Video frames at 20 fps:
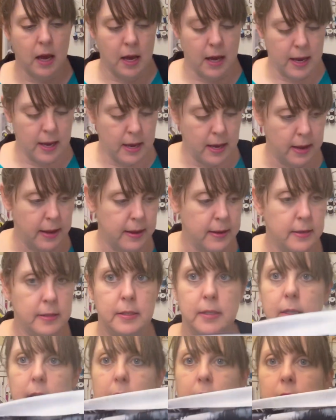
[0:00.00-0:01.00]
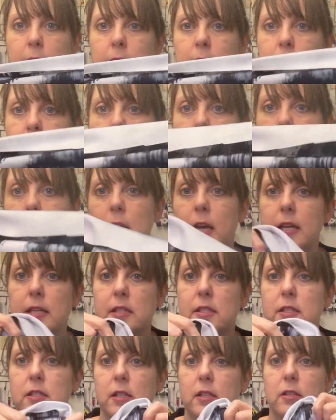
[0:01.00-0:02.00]
and it's a
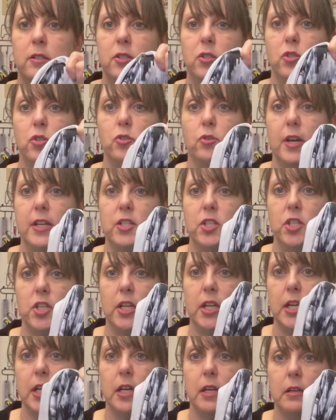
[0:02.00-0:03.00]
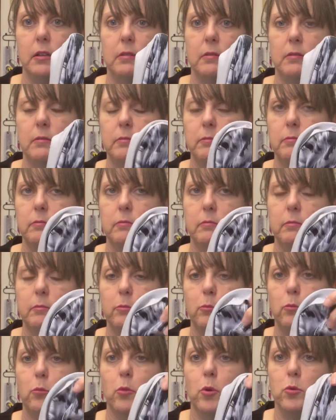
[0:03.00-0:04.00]
nice stretchy,
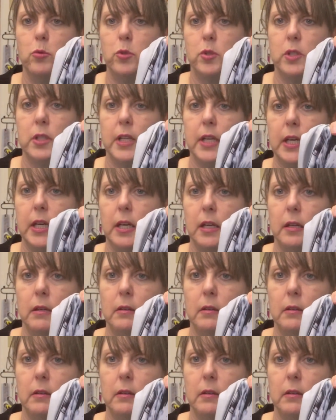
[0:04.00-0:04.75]
mostly